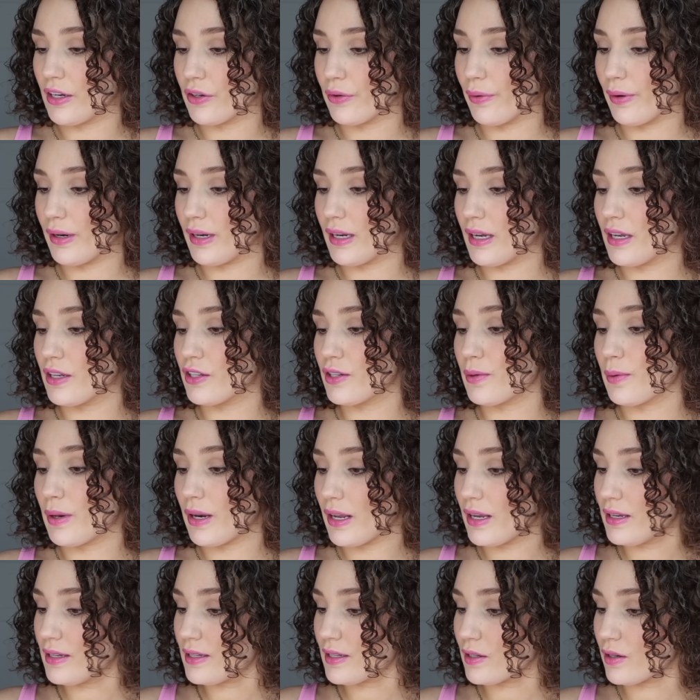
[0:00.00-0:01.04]
ingredient, so it
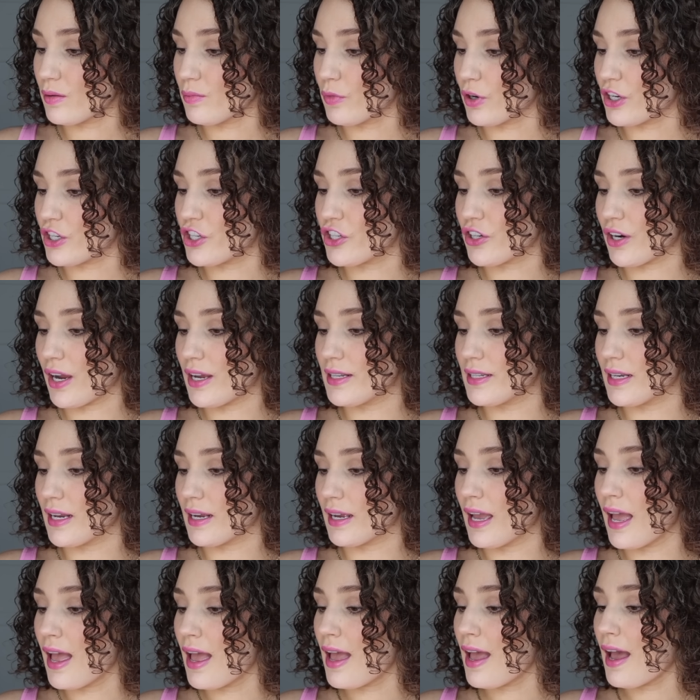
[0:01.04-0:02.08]
is still
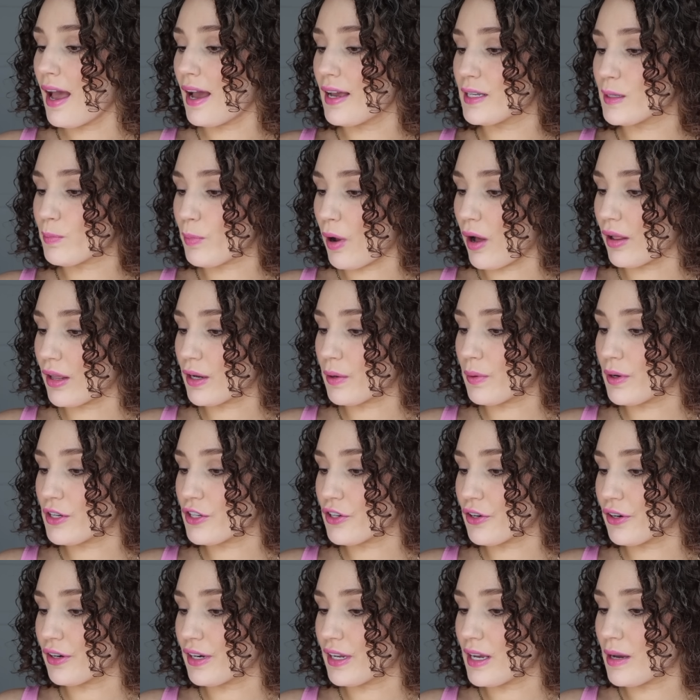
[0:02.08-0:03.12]
moisturizing, has
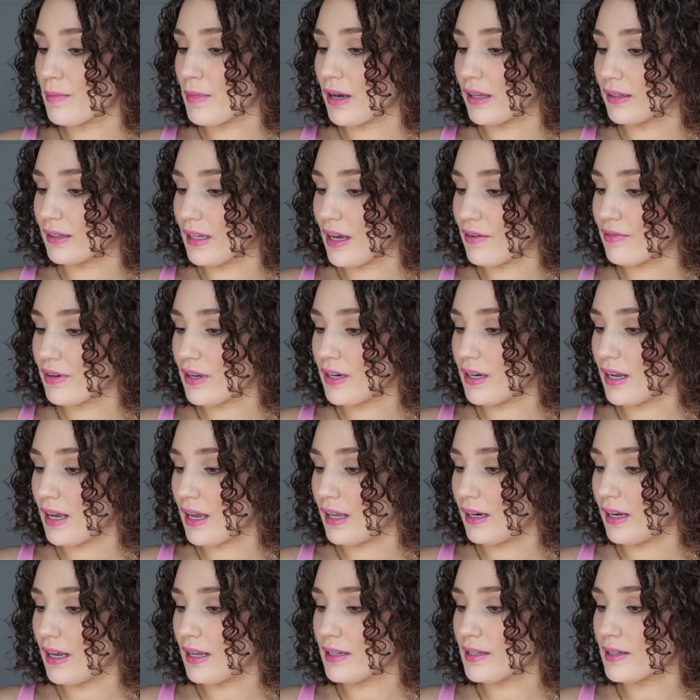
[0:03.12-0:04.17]
polyquaternium 11
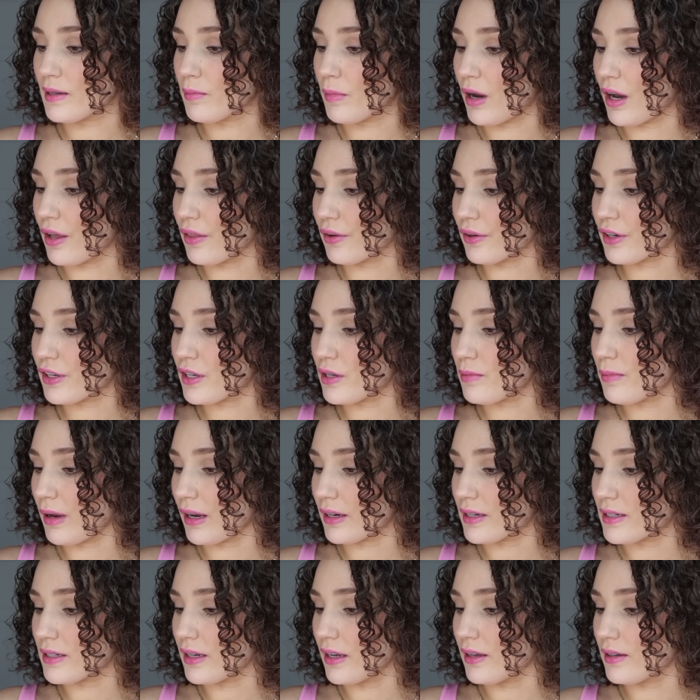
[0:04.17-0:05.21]
in it, some other
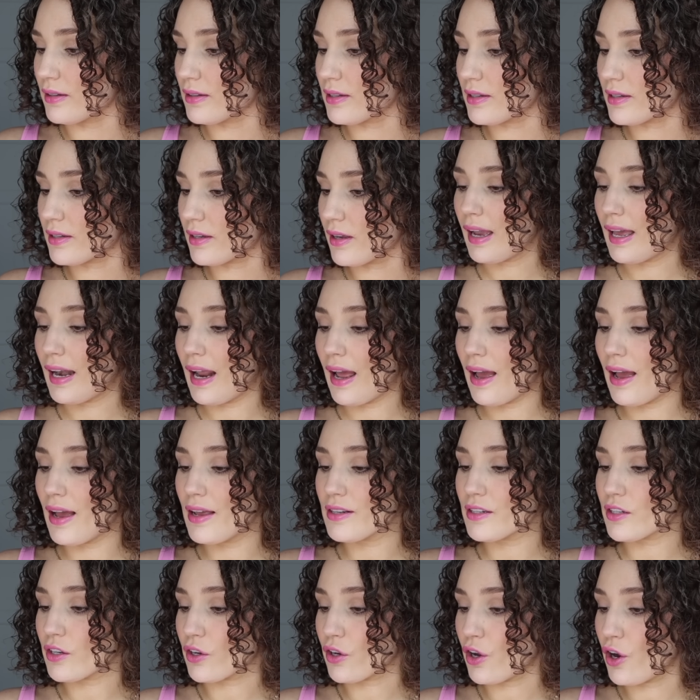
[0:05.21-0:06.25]
humectants. It
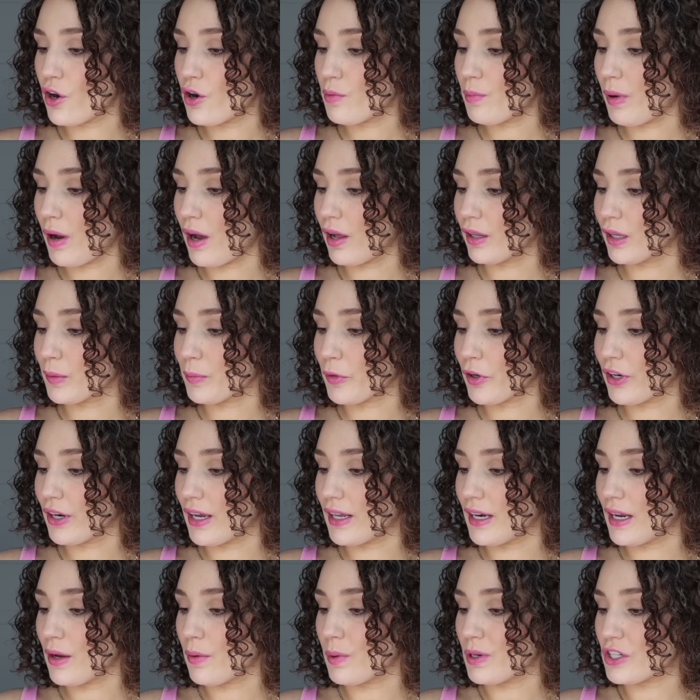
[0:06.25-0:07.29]
has a copolymer
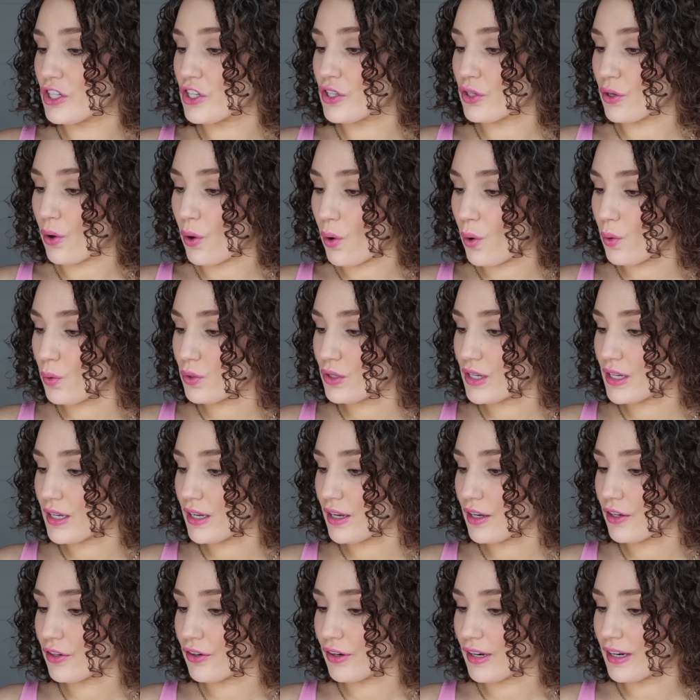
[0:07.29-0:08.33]
in it, which is a holding
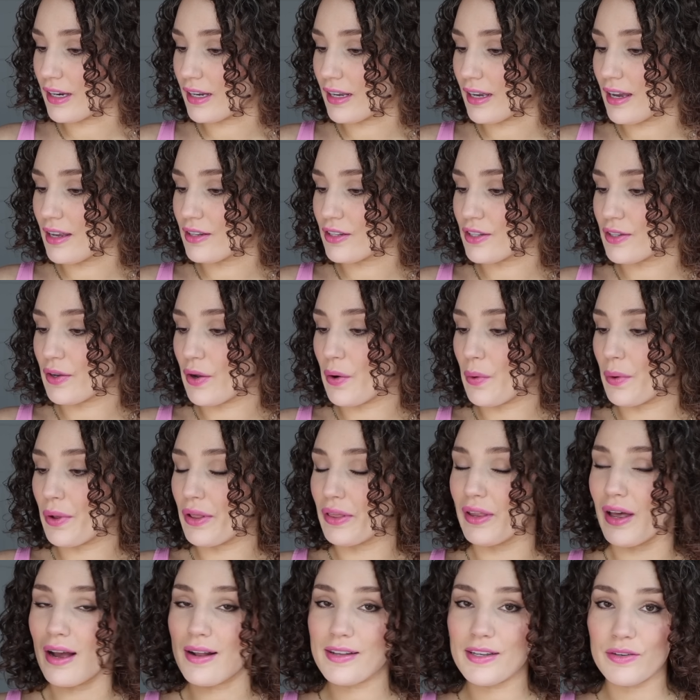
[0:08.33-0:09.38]
ingredient. So
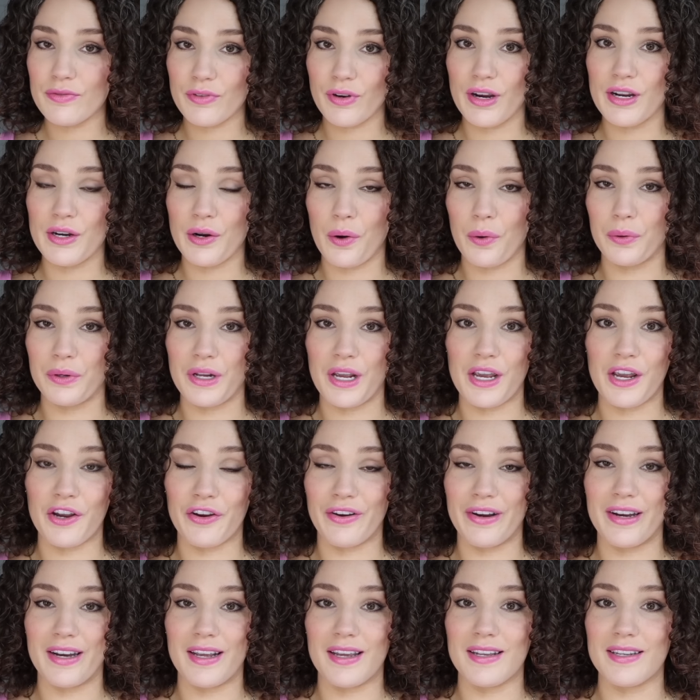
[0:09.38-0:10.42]
lots of great holding
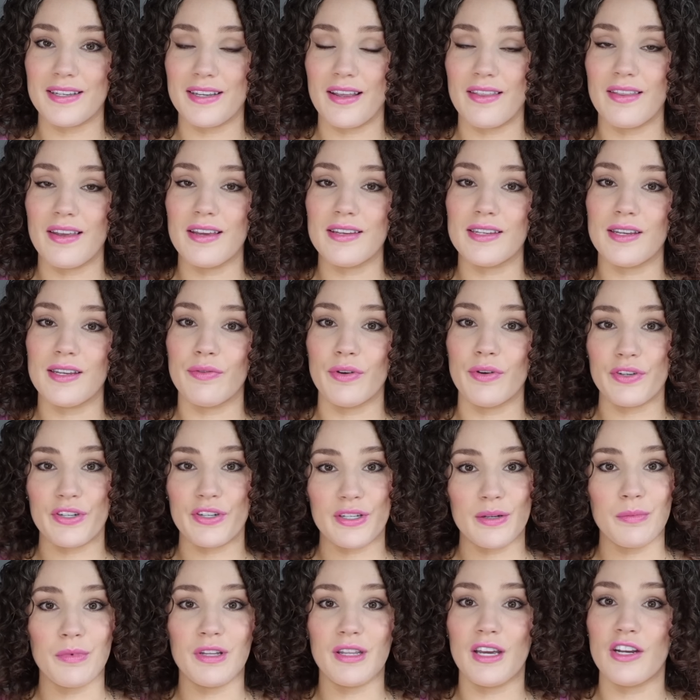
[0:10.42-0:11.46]
ingredients in this. If you're
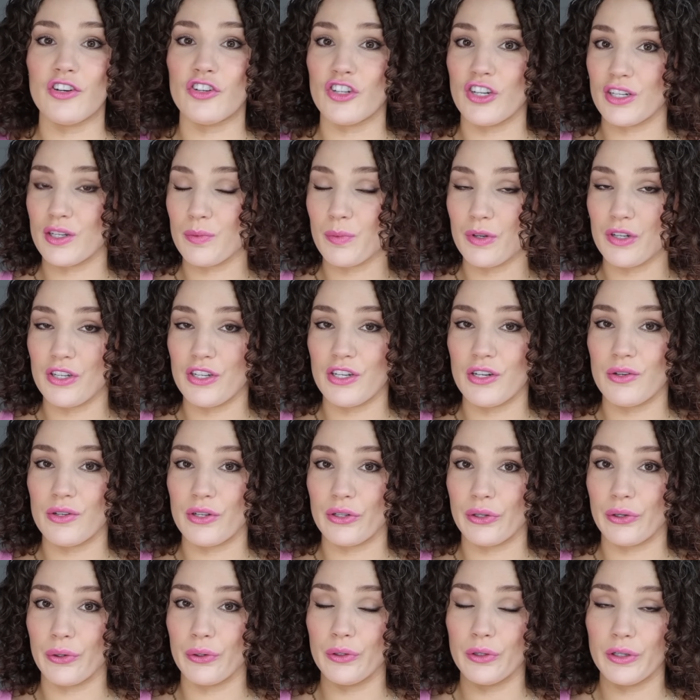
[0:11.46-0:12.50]
someone that just wants to use a
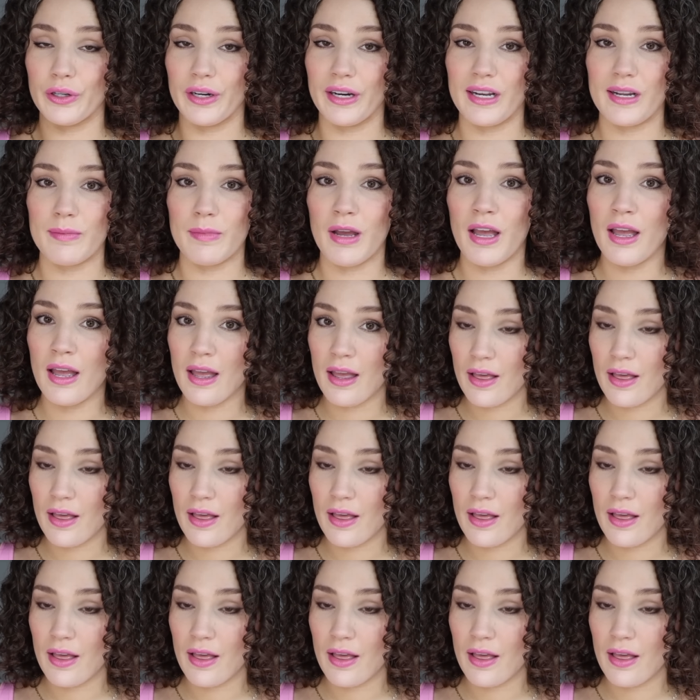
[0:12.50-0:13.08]
curl cream,